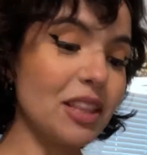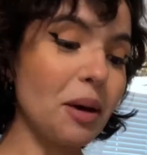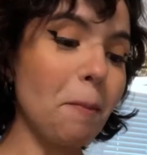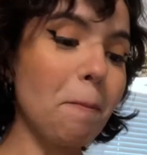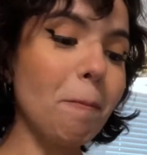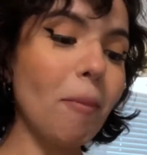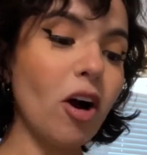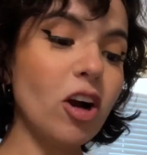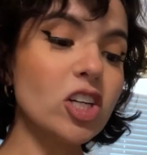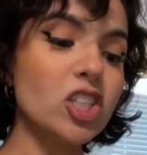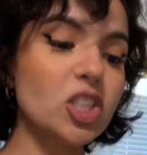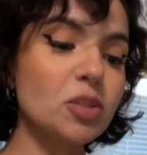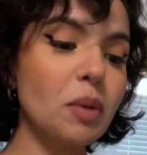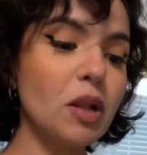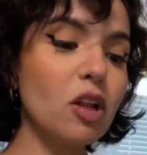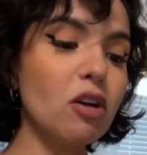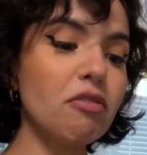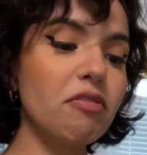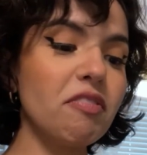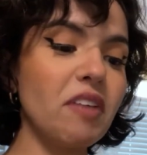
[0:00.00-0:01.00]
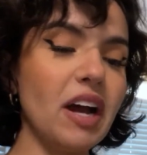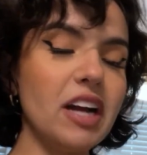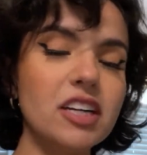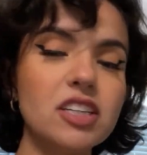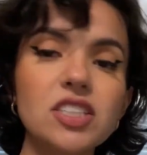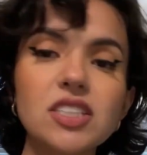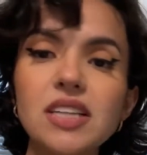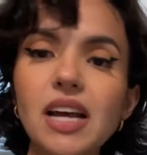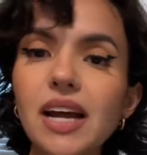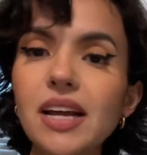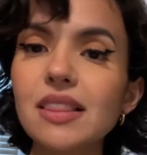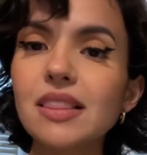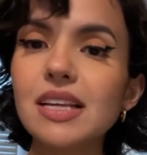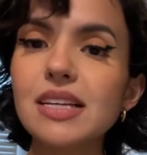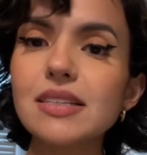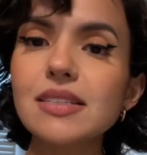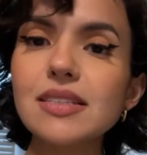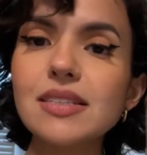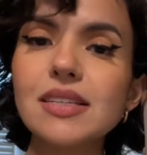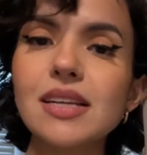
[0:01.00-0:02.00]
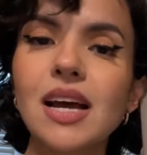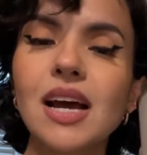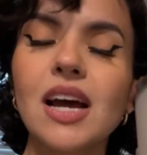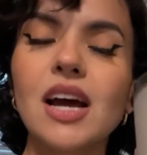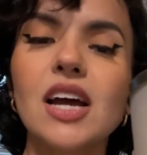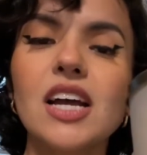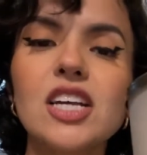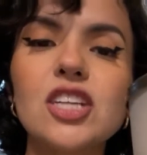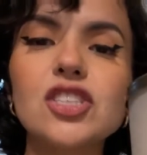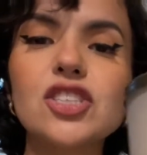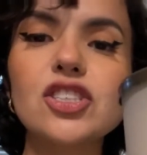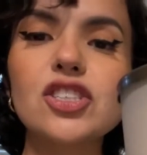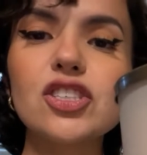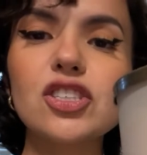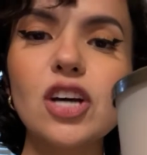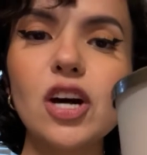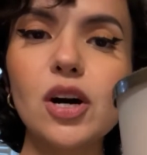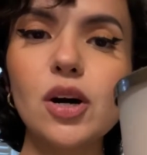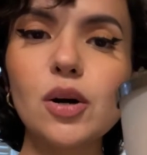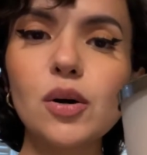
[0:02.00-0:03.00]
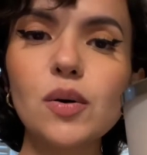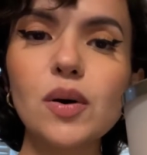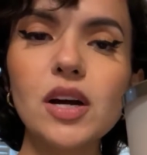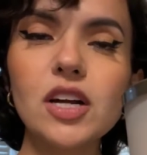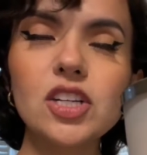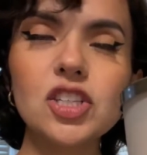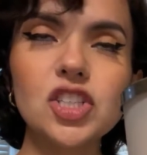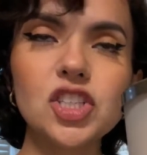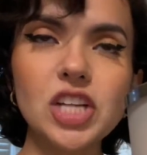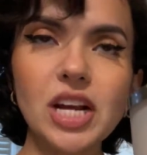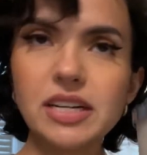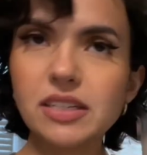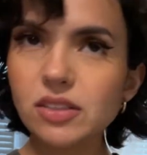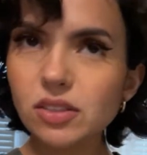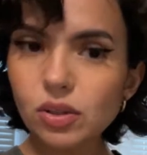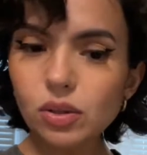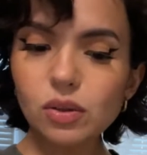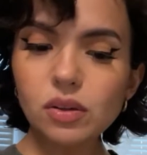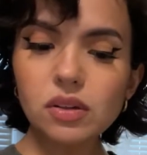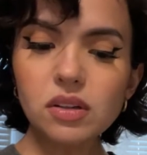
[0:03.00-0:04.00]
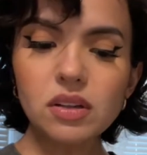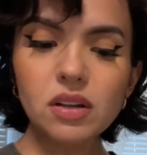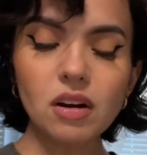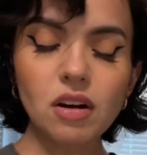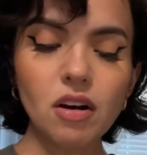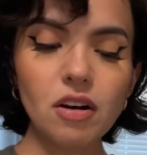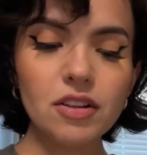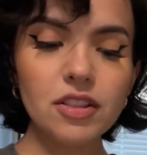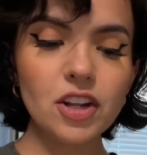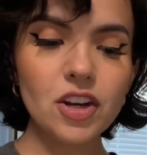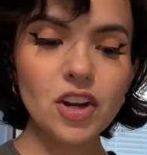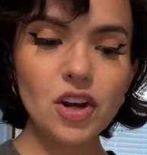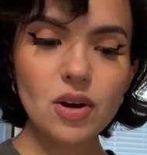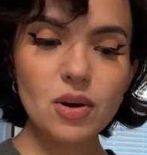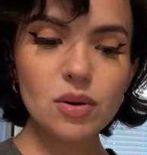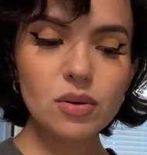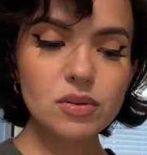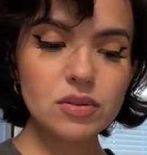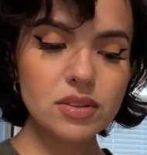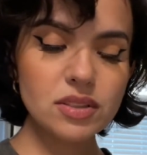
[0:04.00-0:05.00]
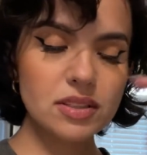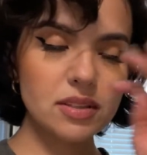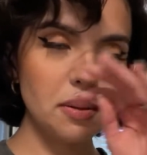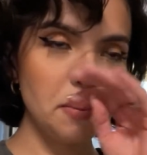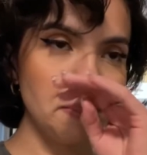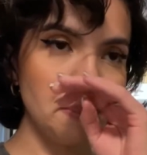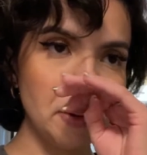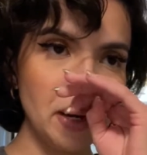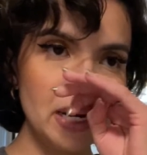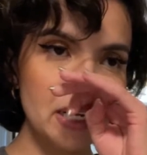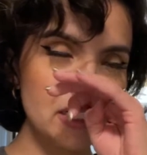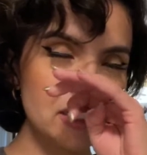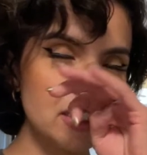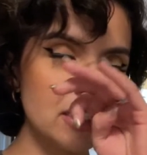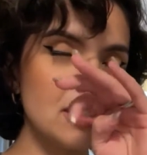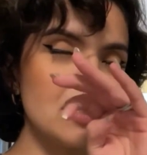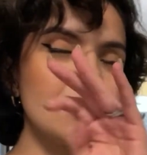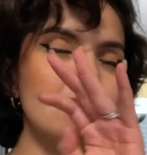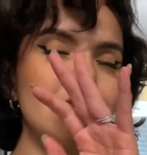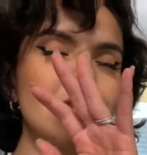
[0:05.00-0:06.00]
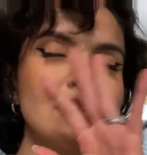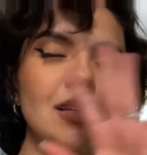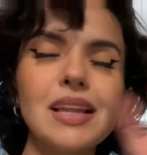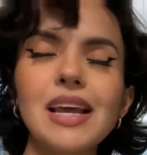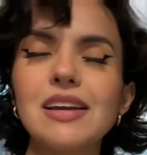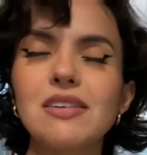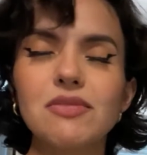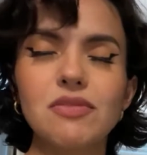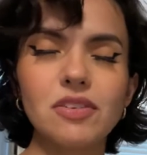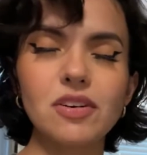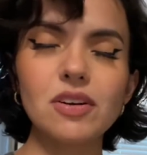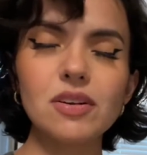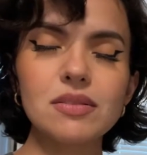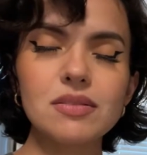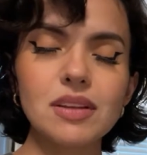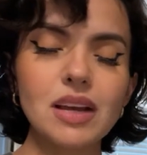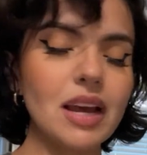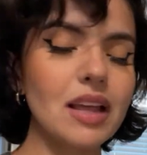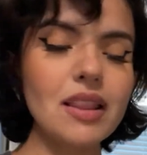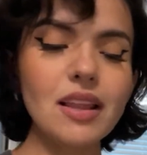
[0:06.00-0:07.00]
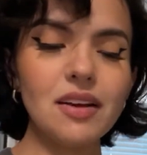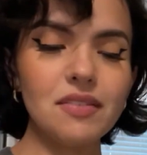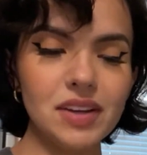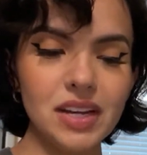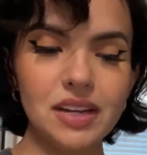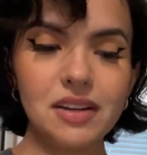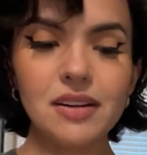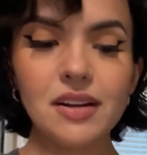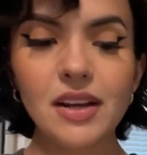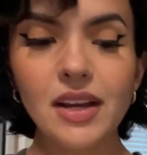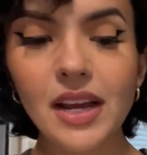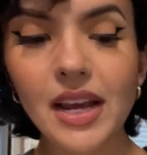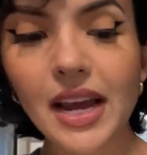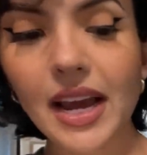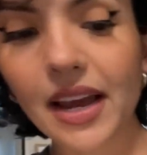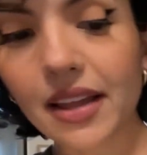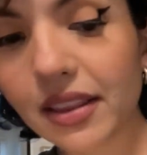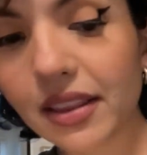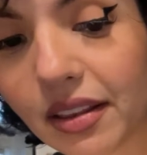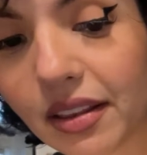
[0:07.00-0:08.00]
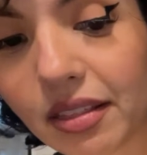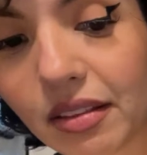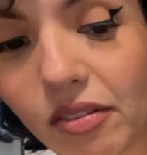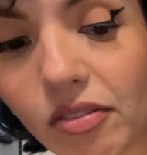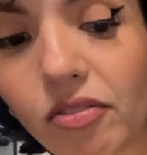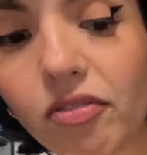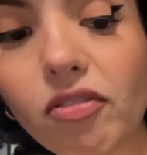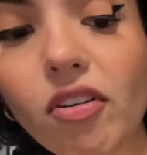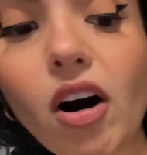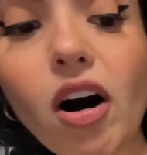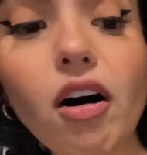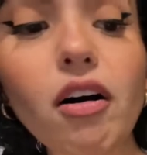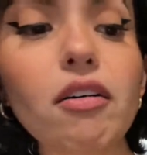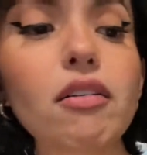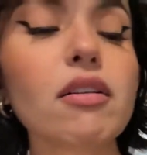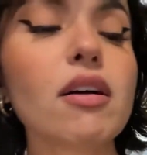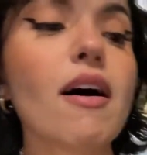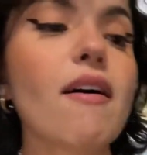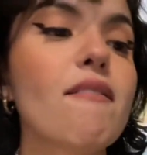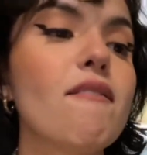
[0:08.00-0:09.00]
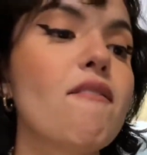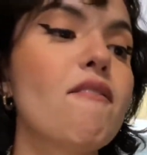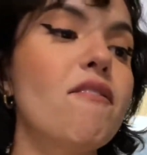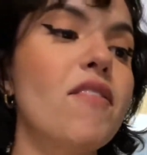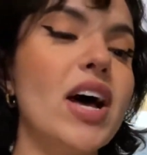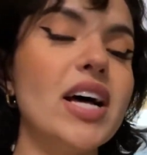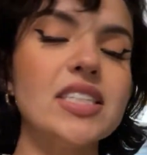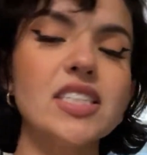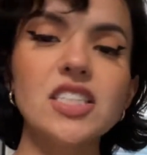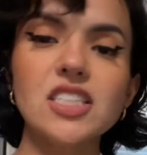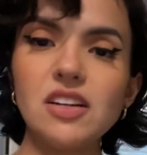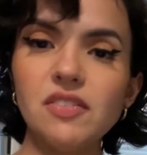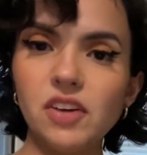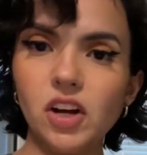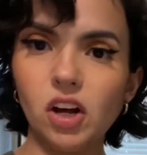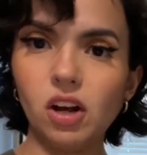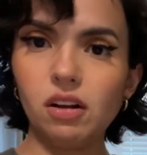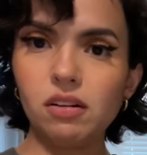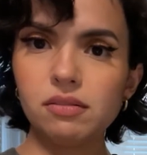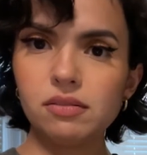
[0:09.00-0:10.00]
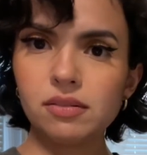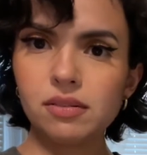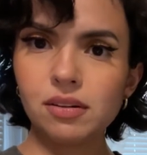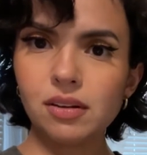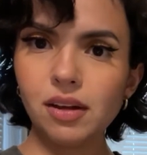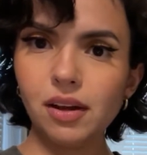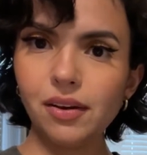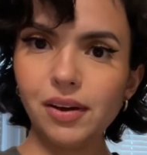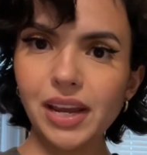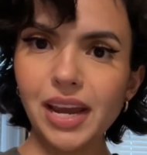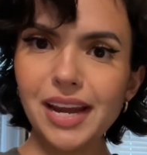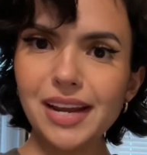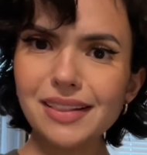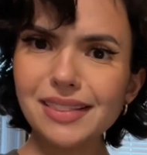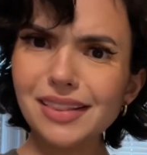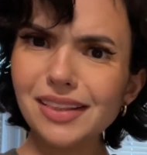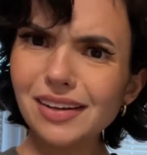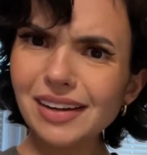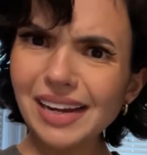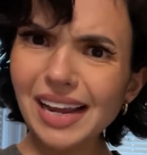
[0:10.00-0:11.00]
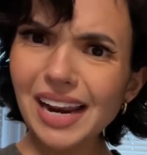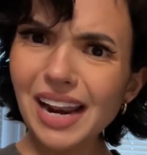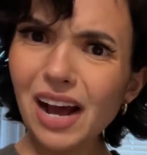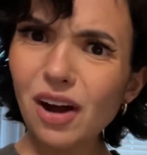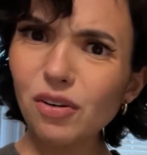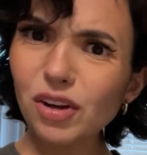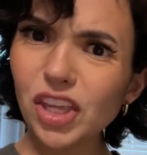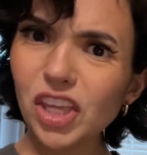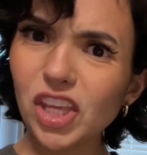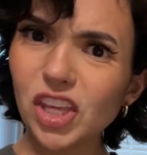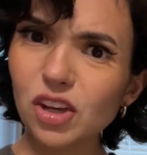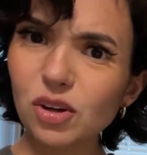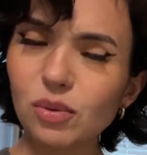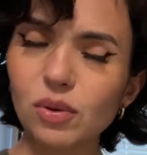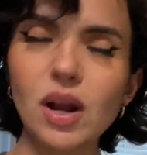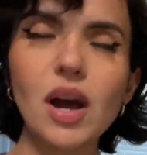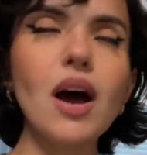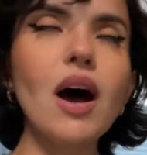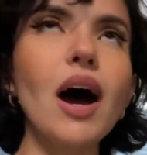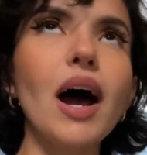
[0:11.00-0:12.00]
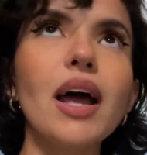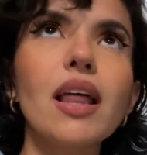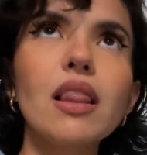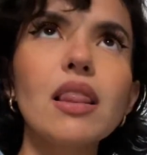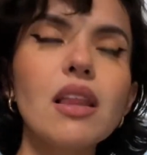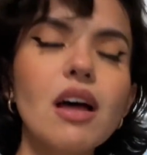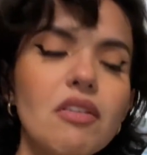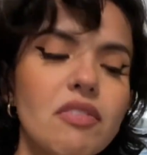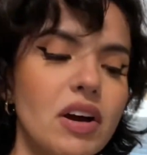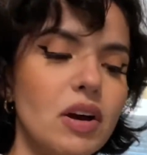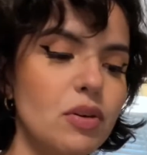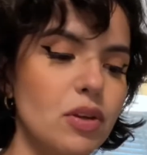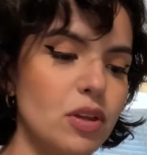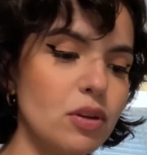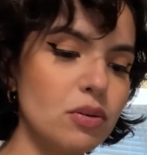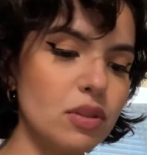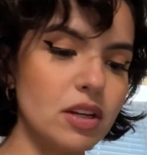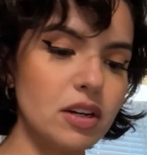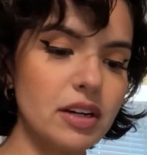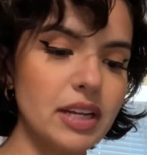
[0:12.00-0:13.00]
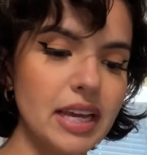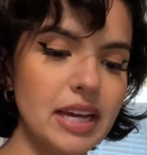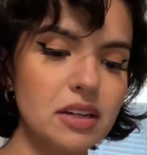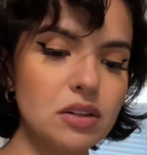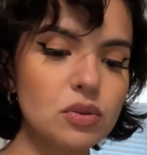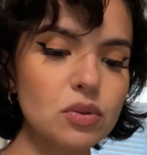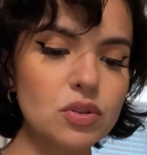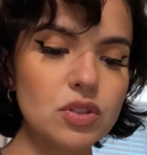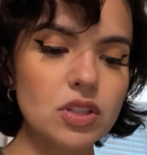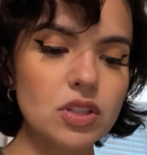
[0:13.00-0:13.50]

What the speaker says: marshmallow fireside. This is so gentle on the nose, but it's delightful. I love it. And the fall festival. Okay, look at how cute. I love how cute their candles